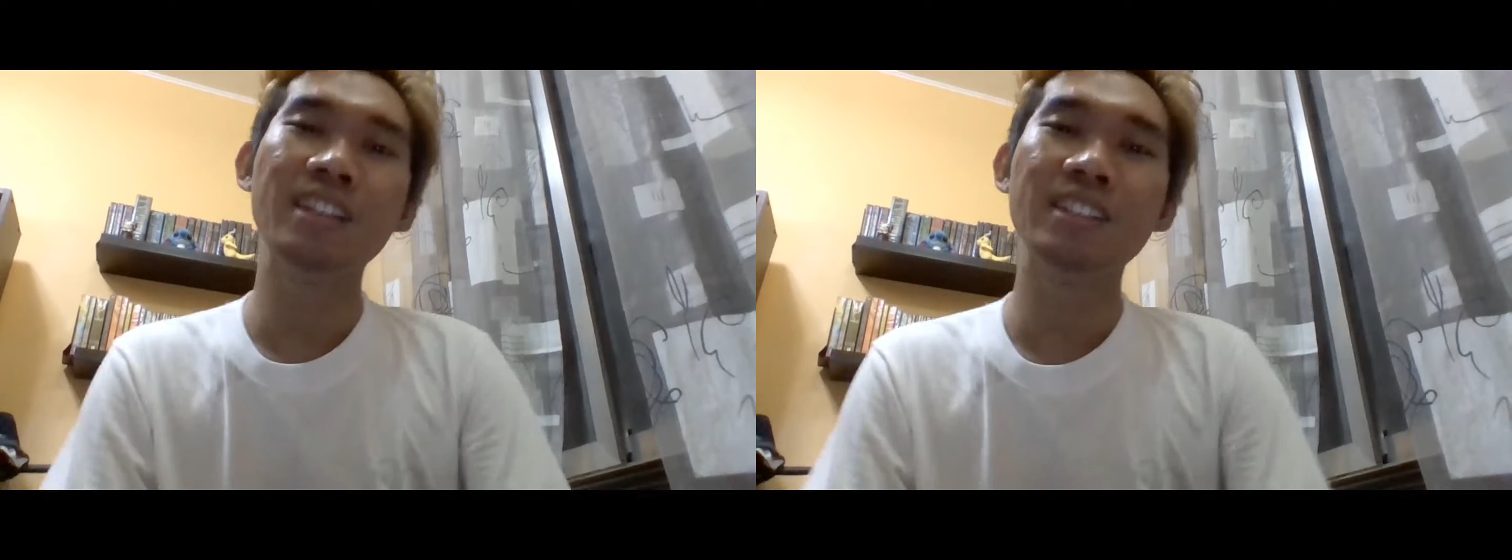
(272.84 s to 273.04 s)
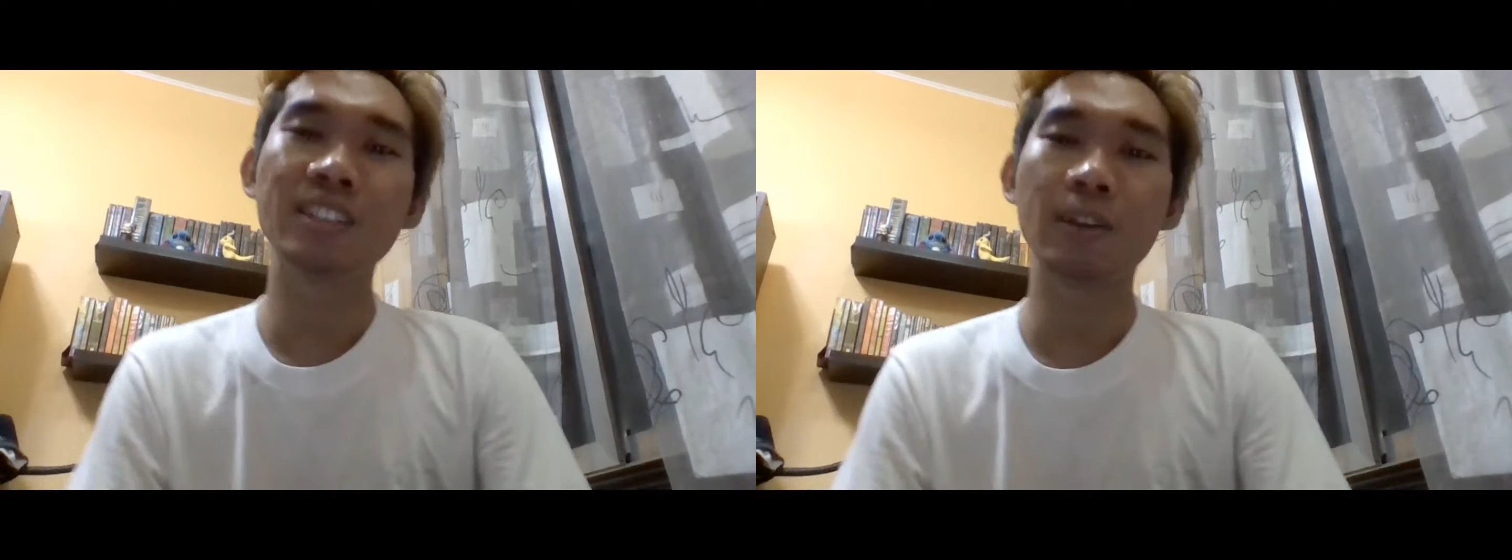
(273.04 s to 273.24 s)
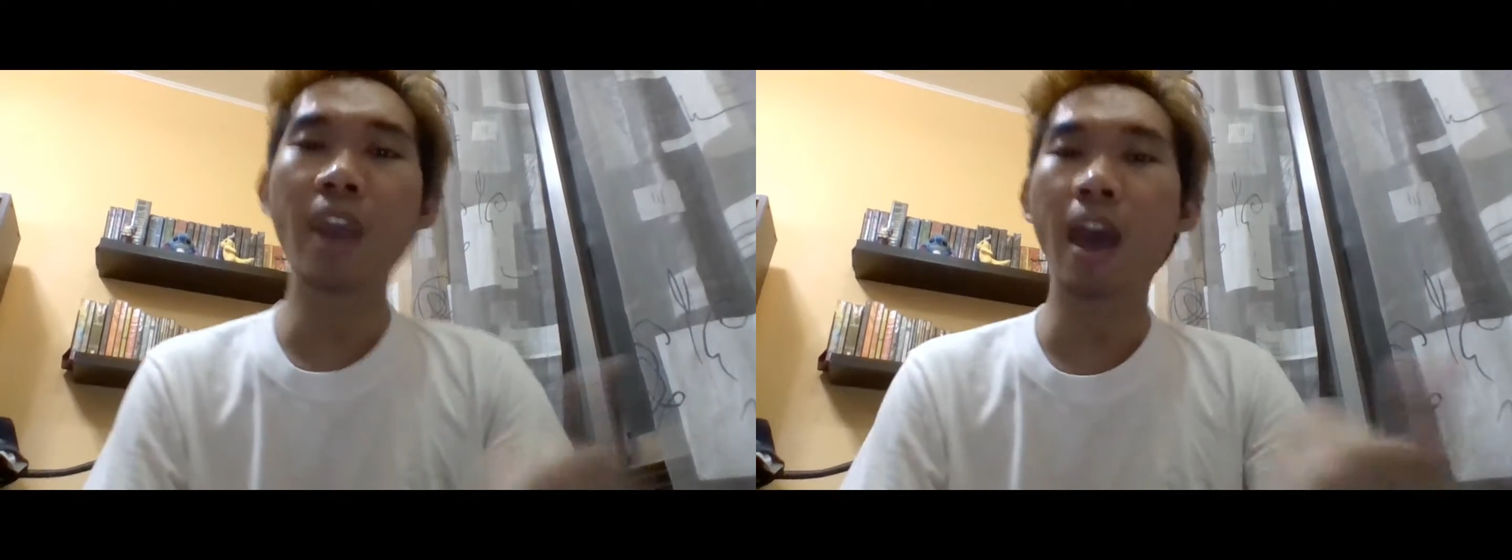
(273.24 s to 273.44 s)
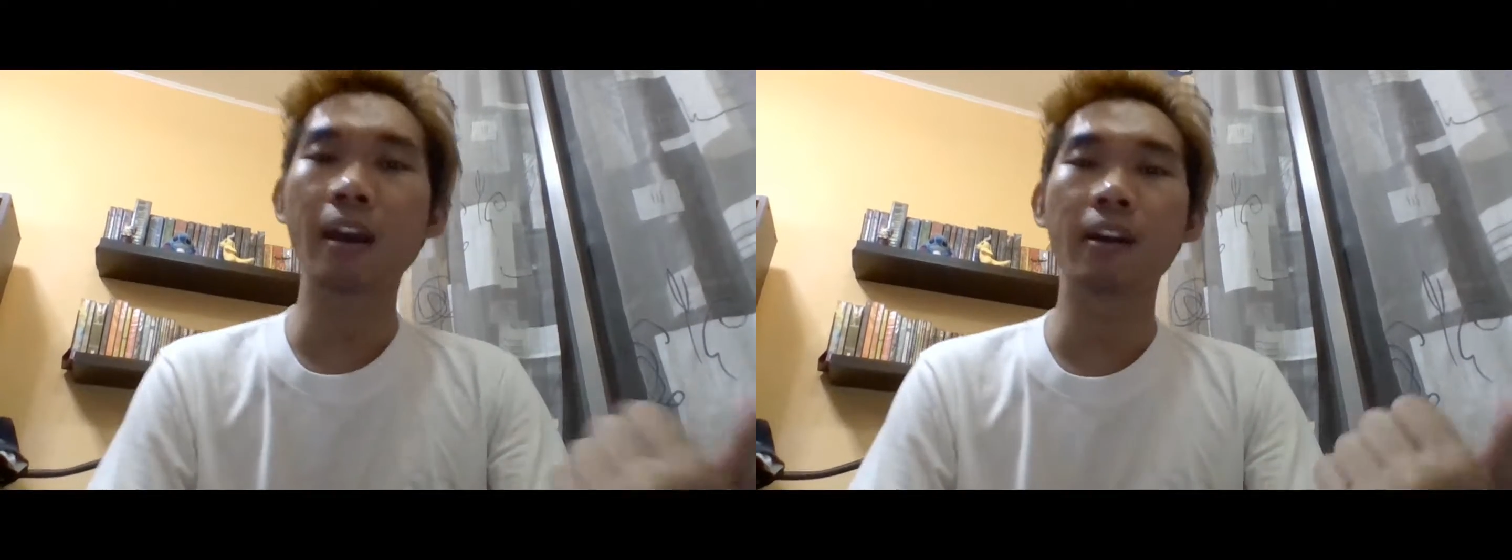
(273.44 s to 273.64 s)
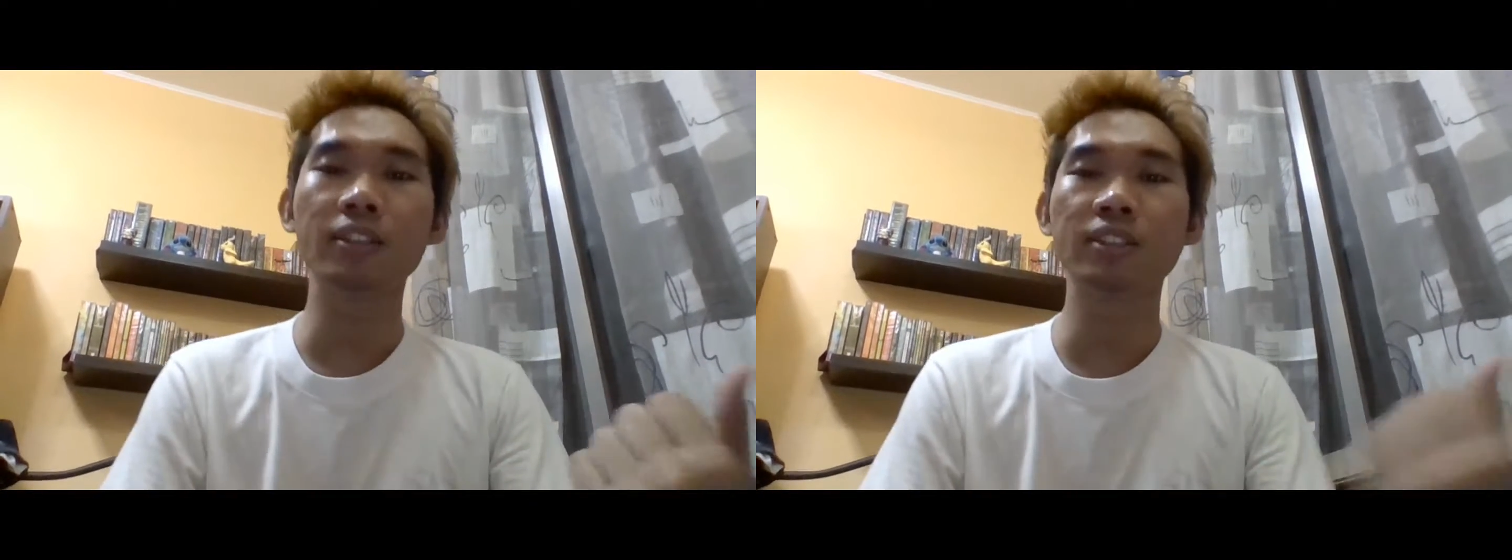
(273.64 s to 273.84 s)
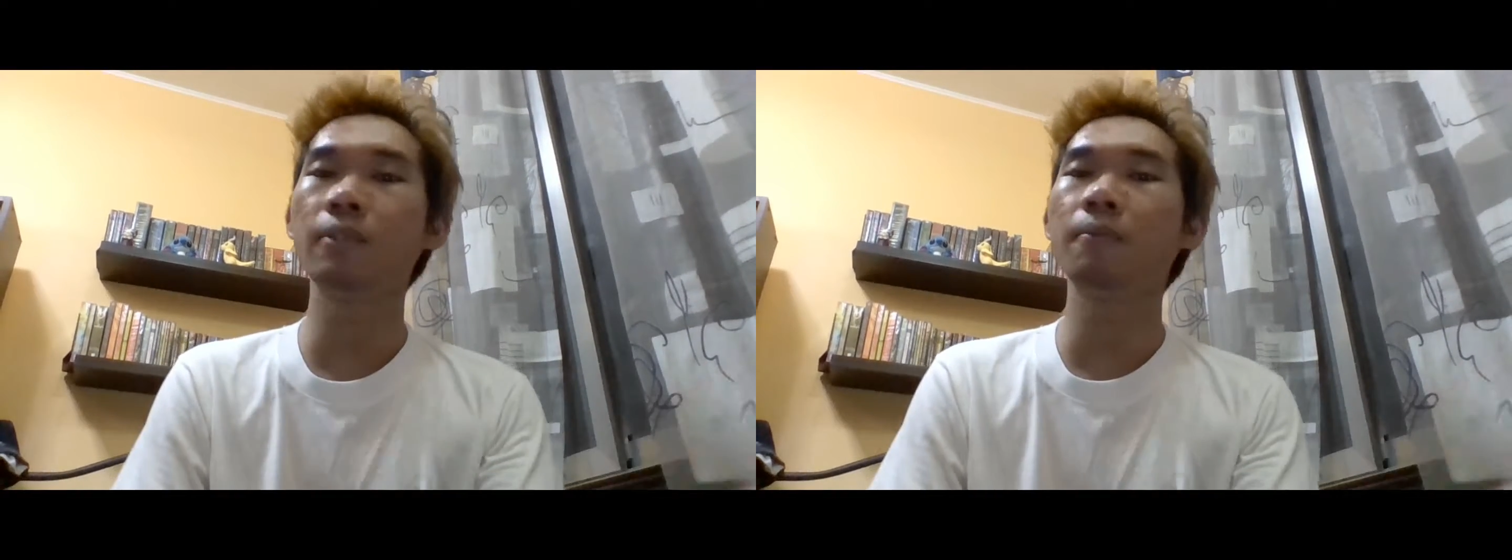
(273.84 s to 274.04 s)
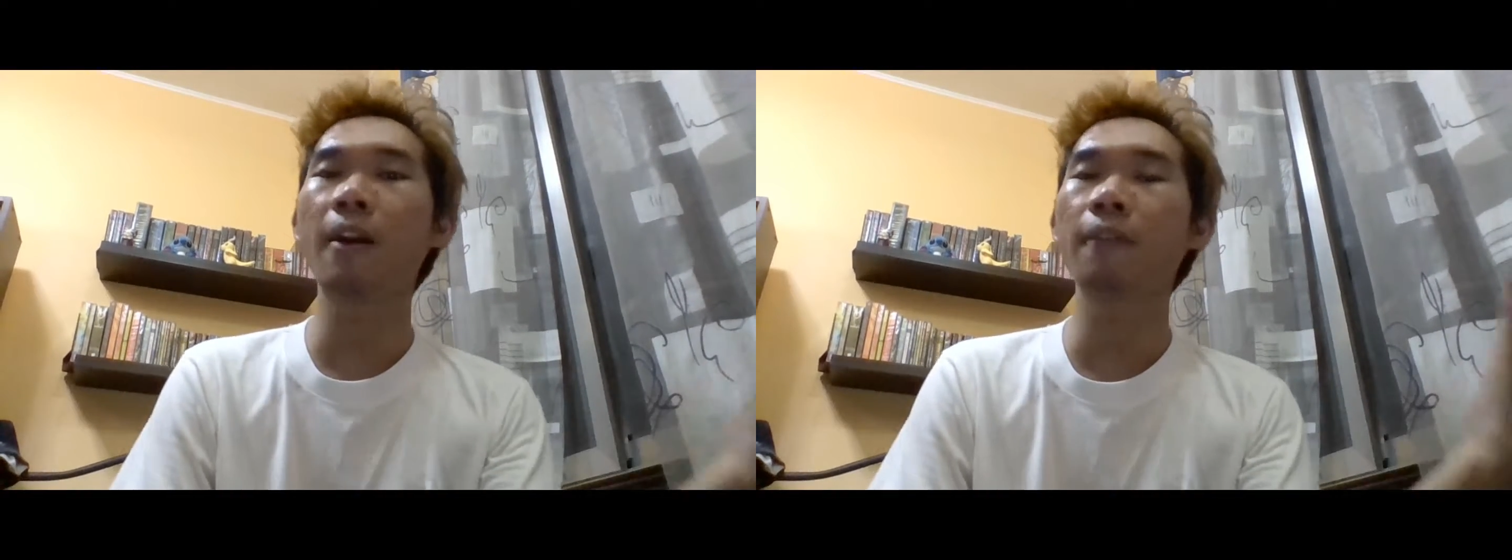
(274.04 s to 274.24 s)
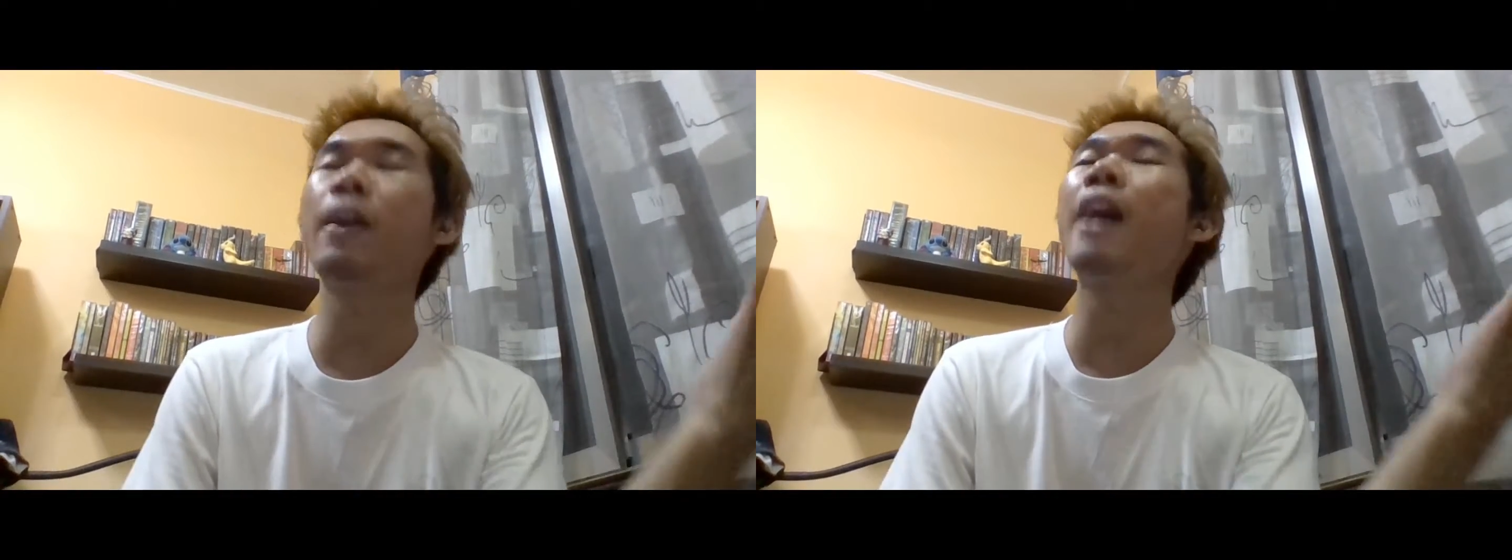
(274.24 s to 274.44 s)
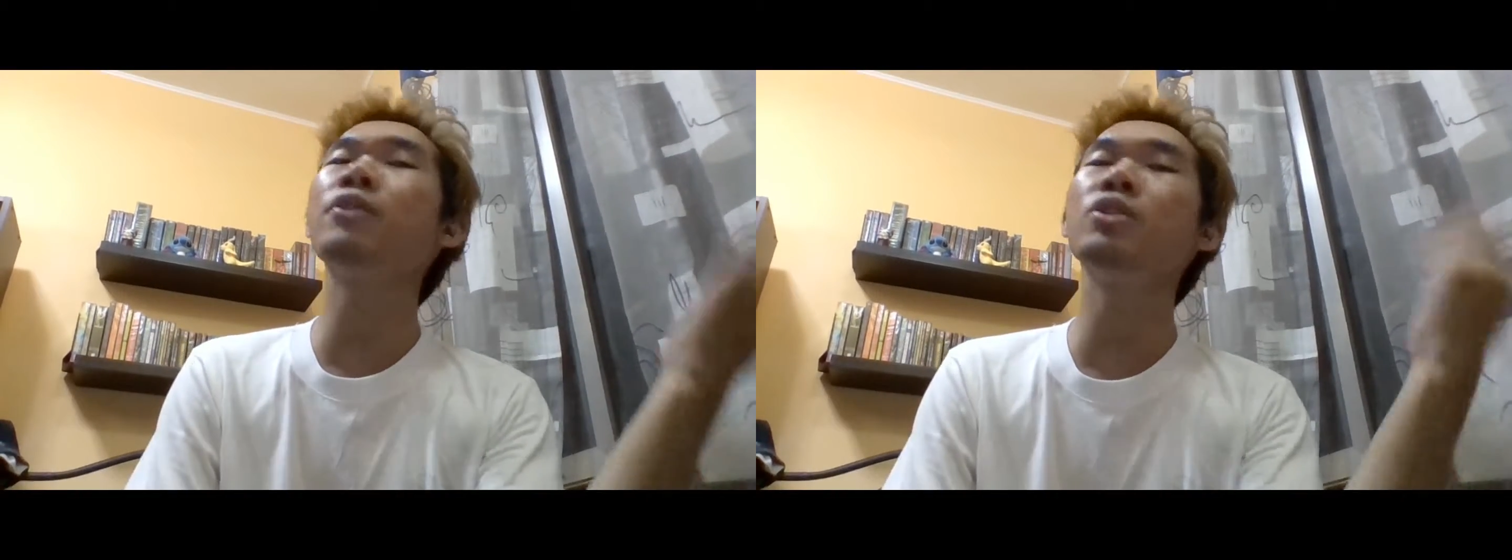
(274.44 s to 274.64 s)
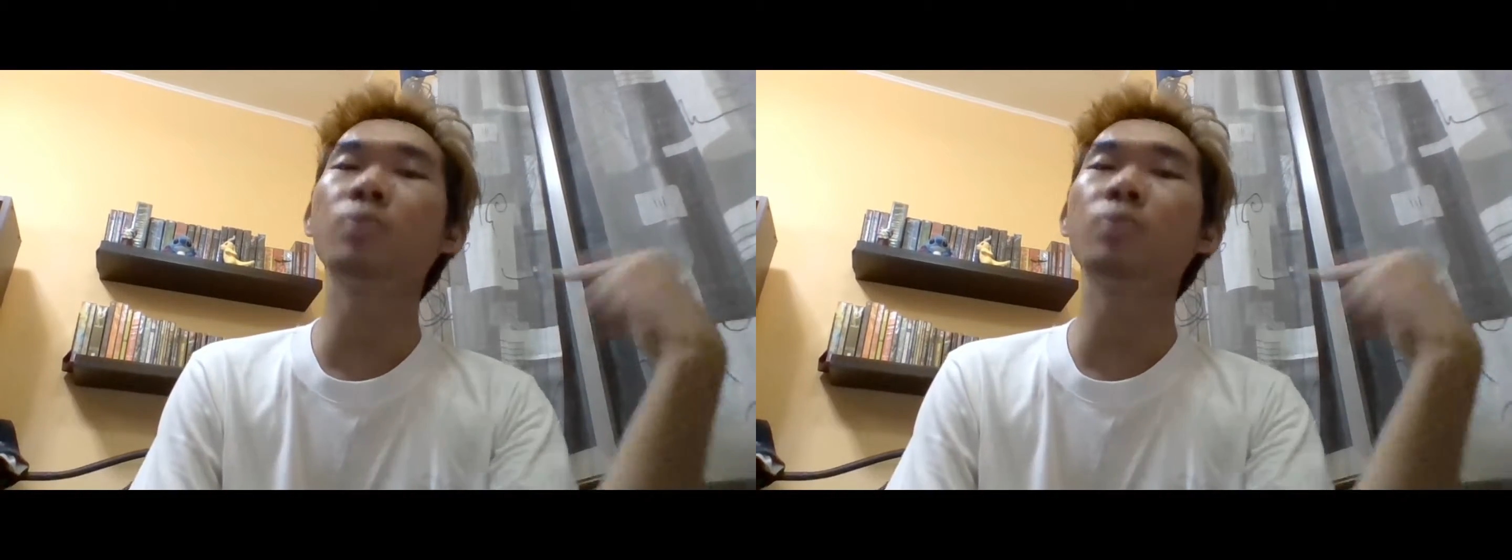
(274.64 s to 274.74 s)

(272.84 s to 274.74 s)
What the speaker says: So yeah, so after